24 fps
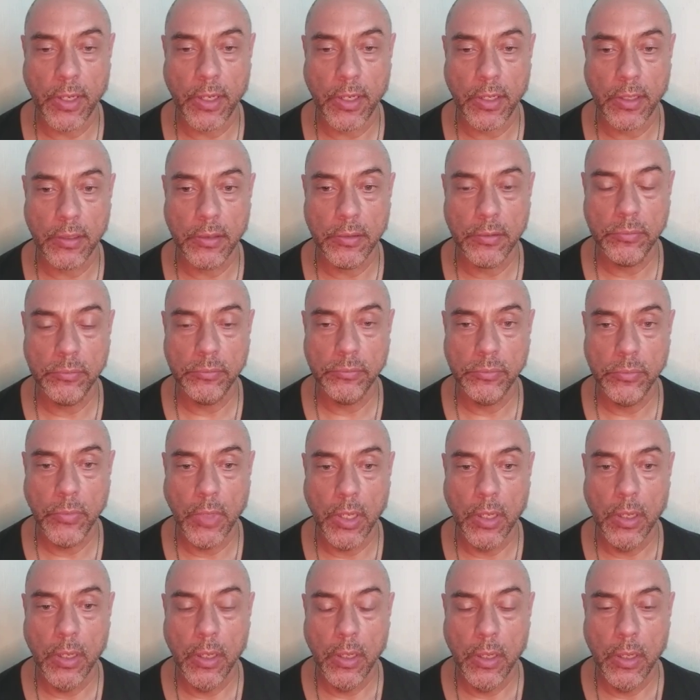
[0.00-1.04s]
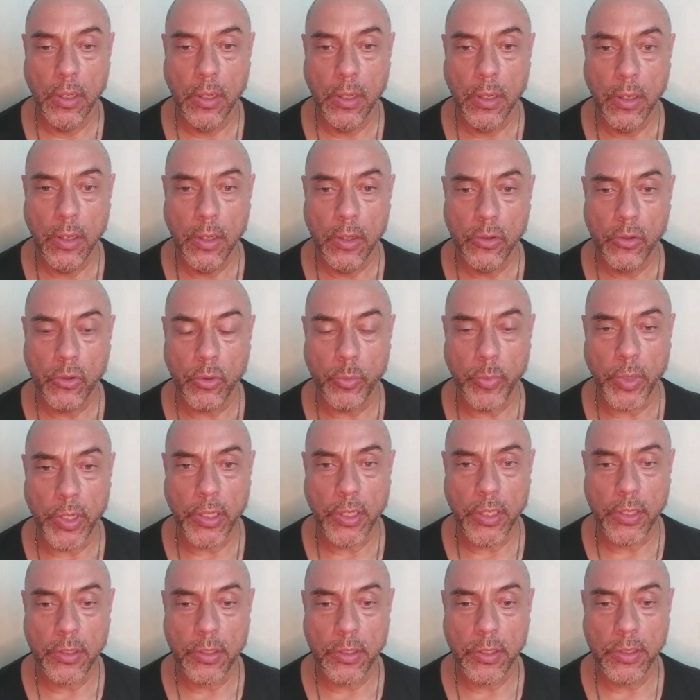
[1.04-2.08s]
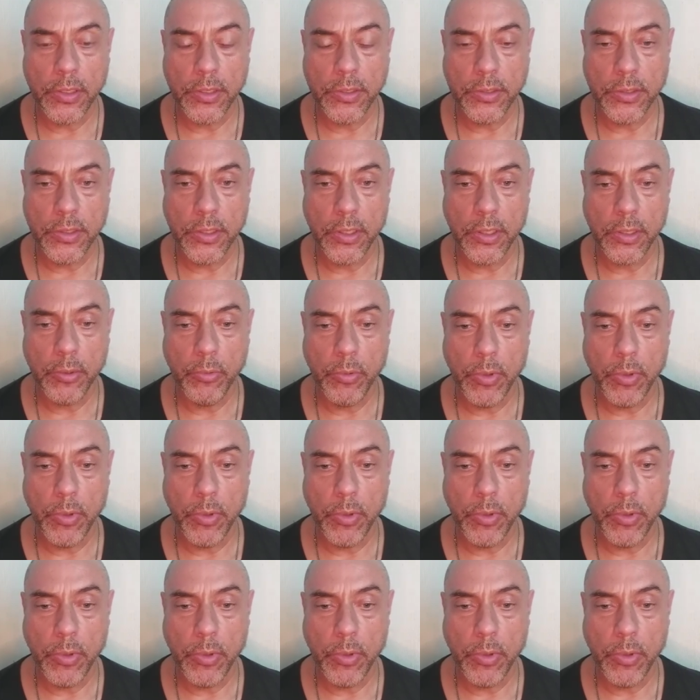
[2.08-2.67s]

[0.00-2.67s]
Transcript: And to make it easy,